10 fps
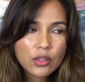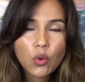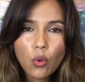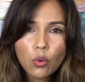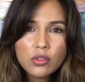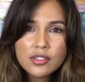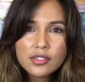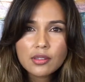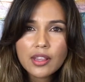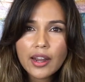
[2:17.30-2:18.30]

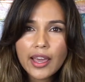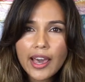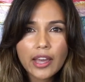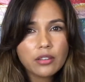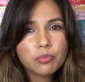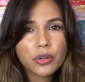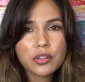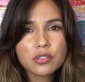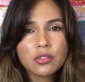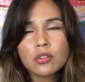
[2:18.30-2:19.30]
goals that I had,
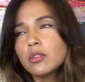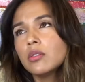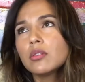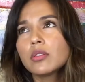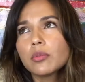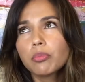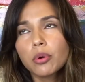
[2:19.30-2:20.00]
personal